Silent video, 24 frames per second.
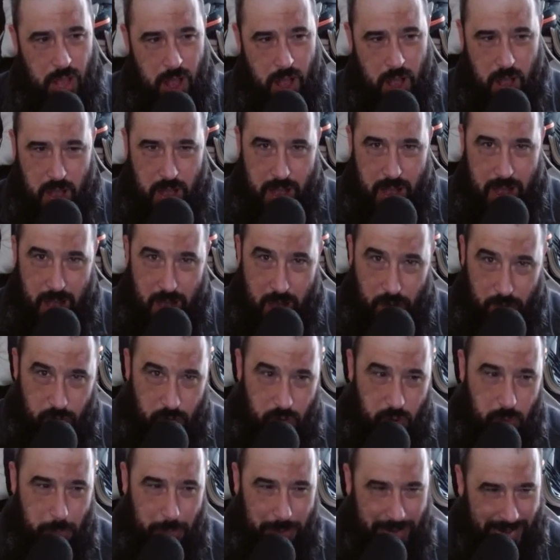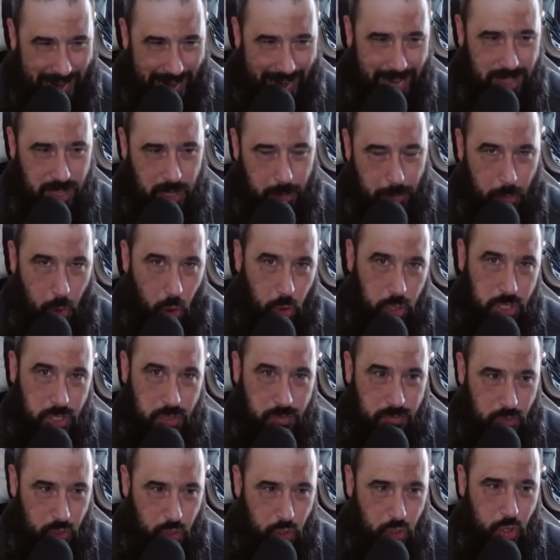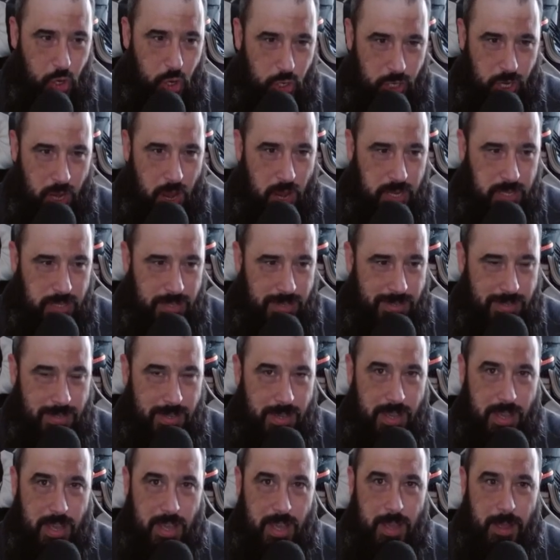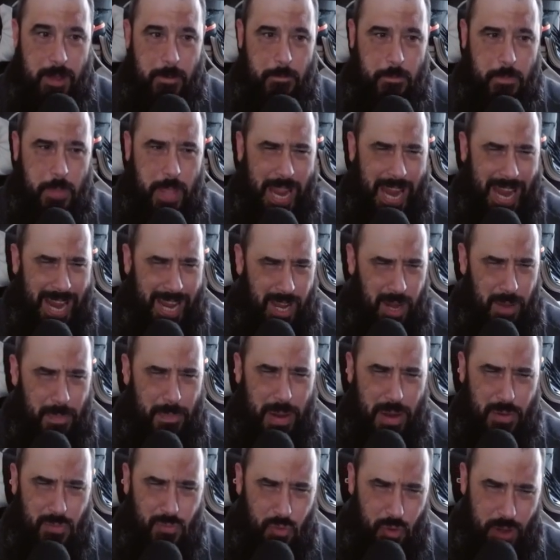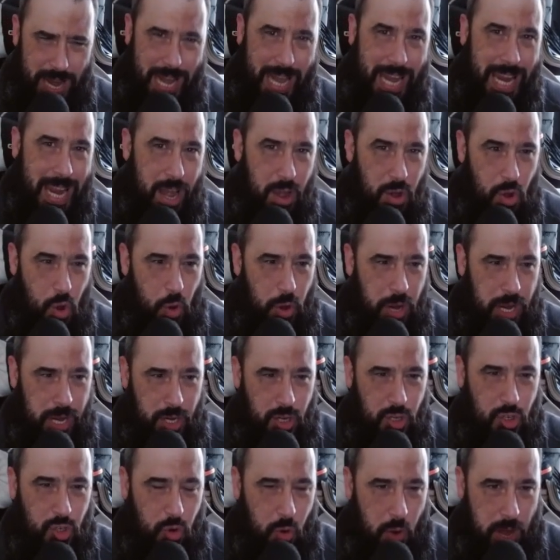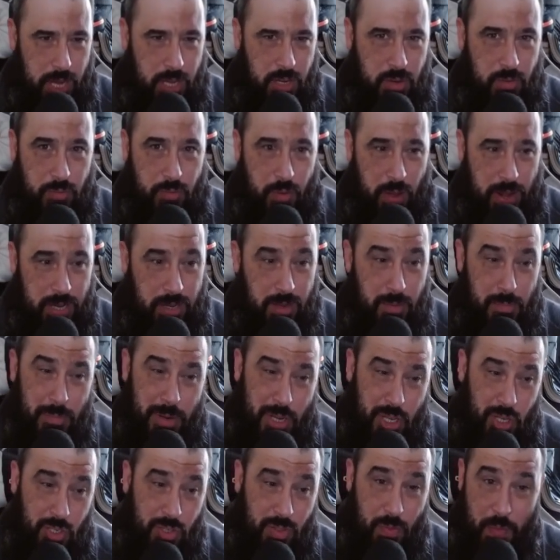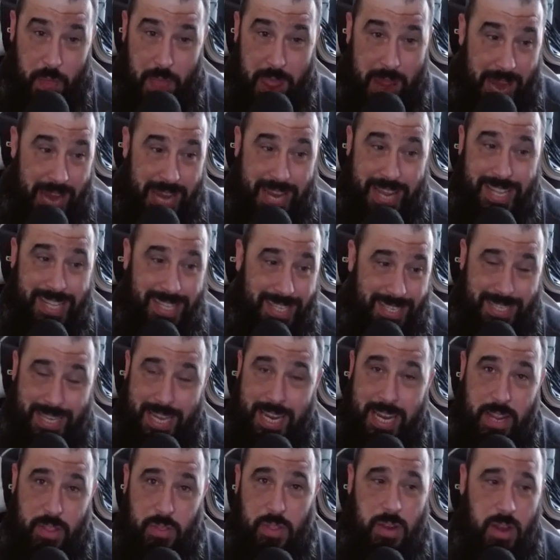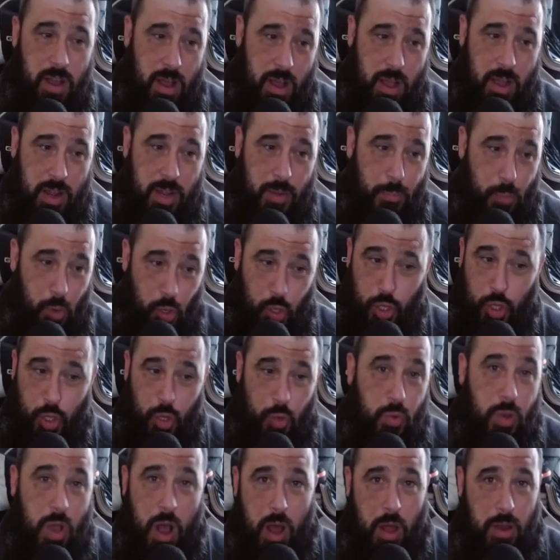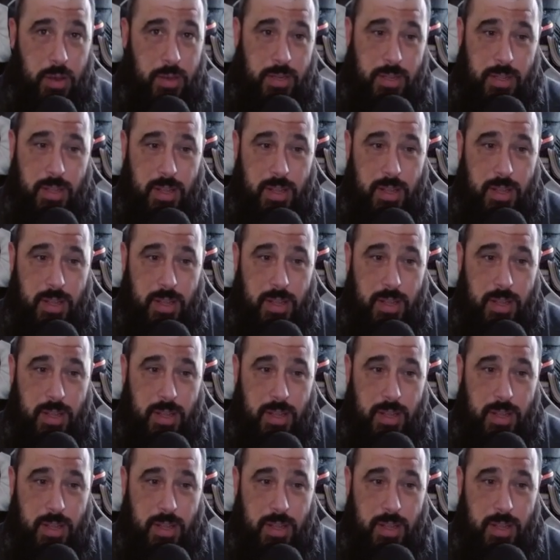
haven't paid the points for searchlights, it could be really annoying trying to fight them because they can see in the dark, but you can't.